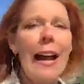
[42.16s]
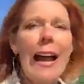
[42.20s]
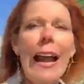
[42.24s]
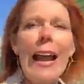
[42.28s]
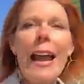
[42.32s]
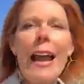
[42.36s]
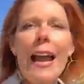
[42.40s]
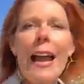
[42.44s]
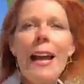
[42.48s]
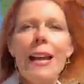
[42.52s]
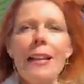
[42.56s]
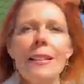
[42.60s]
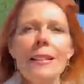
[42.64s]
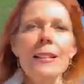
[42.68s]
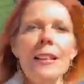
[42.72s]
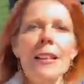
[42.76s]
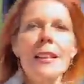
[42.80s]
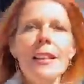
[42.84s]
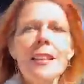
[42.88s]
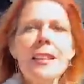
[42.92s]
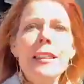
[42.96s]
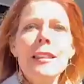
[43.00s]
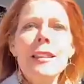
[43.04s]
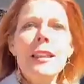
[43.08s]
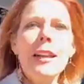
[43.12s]
And
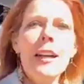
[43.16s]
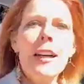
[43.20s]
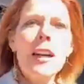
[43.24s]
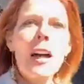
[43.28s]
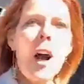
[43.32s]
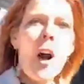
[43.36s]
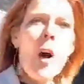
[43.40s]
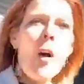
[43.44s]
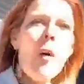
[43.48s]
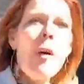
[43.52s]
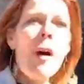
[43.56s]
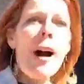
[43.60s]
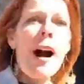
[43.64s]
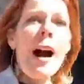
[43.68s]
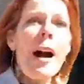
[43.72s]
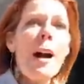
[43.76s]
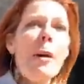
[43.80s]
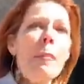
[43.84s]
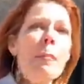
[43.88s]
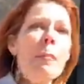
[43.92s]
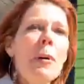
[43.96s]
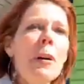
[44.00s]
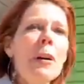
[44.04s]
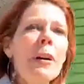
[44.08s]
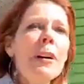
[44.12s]
the
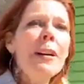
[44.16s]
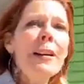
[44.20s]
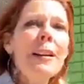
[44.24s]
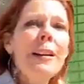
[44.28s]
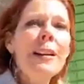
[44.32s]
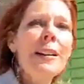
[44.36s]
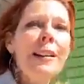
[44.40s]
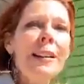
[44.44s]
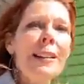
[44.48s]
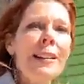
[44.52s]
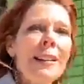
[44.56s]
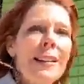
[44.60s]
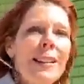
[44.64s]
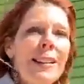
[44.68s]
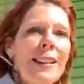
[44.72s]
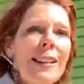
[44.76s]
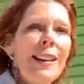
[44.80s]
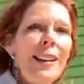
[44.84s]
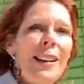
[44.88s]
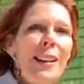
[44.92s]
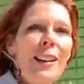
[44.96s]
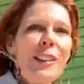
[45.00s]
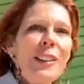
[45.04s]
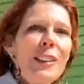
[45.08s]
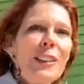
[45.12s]
co-op,
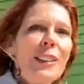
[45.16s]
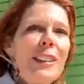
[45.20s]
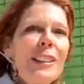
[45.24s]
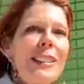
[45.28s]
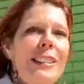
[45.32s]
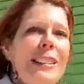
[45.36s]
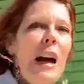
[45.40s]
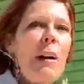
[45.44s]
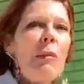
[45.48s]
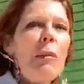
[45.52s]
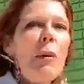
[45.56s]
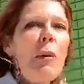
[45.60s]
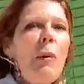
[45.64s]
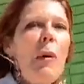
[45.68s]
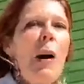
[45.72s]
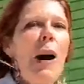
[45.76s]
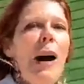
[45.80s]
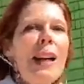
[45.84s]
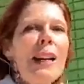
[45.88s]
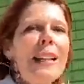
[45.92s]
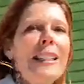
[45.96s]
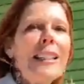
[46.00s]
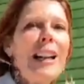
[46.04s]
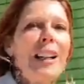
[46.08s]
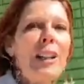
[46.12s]
oh look, now we're
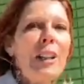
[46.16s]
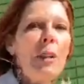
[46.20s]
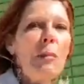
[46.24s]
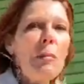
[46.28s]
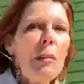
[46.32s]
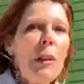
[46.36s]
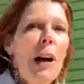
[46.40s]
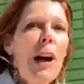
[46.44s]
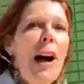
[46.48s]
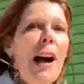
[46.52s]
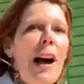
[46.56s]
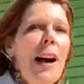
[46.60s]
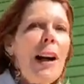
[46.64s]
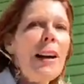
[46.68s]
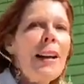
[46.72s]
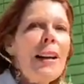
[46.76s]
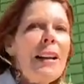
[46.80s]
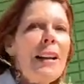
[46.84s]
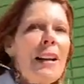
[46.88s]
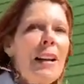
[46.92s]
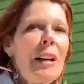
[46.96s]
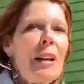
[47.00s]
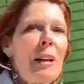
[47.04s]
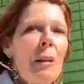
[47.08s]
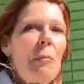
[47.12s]
walking down the block
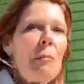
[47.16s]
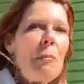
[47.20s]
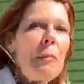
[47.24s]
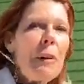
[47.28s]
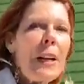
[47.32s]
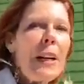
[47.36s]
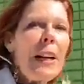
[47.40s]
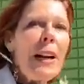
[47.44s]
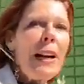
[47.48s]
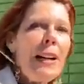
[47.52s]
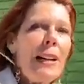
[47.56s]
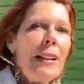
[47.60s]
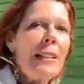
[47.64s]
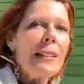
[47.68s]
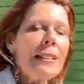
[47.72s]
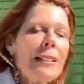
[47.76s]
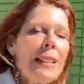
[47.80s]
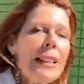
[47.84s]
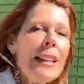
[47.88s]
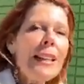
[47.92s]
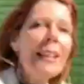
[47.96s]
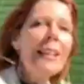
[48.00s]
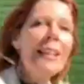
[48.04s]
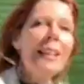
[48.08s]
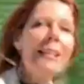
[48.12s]
because
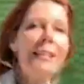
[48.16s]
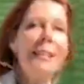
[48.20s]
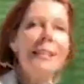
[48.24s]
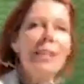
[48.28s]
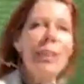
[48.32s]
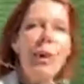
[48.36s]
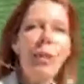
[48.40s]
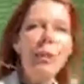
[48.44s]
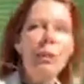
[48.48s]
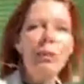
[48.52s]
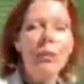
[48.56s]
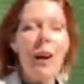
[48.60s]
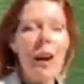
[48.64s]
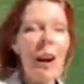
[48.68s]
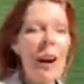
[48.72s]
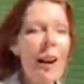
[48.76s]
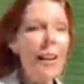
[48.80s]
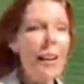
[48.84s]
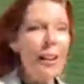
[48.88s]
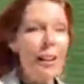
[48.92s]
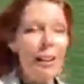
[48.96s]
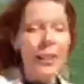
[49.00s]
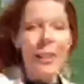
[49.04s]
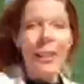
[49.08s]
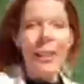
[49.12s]
it is no
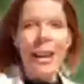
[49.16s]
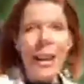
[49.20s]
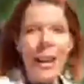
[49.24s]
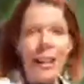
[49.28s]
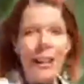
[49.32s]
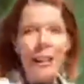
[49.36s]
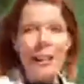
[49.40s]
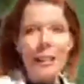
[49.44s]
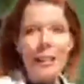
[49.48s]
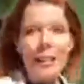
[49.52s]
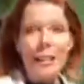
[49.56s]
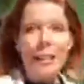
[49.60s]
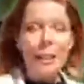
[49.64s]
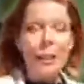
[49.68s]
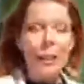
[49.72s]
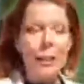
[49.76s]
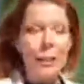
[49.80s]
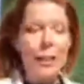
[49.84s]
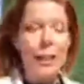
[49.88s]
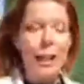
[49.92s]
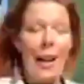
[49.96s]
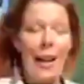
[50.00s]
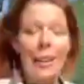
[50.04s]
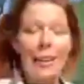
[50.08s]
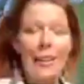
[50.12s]
longer a little
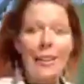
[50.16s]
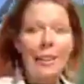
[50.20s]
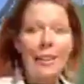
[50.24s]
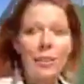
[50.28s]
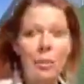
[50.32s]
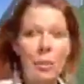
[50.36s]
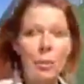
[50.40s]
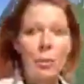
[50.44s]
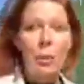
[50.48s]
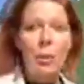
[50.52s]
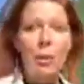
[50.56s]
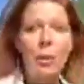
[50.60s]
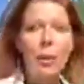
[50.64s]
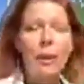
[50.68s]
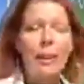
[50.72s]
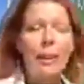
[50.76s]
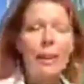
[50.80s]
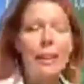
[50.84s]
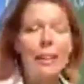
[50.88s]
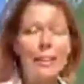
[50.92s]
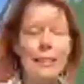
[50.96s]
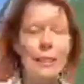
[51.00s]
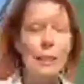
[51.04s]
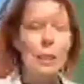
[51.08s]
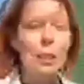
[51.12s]
tiny store,
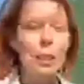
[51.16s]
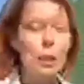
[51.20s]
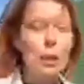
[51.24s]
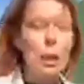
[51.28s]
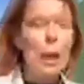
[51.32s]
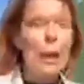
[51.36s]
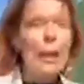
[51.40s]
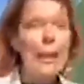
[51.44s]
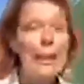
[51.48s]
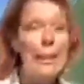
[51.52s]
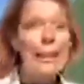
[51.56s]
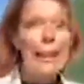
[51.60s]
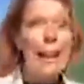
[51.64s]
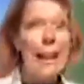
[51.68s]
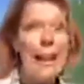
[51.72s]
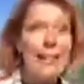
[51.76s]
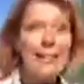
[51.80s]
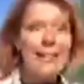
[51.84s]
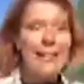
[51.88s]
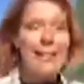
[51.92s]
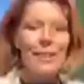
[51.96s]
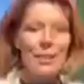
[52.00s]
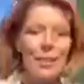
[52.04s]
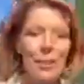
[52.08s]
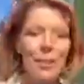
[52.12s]
it is a
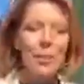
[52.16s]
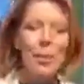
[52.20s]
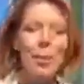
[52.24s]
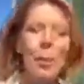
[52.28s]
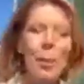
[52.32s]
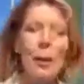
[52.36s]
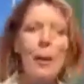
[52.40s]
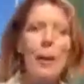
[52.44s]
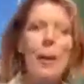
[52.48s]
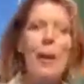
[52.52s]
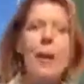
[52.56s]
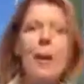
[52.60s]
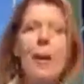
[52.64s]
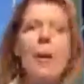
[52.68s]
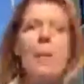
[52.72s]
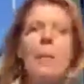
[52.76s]
gigantic store.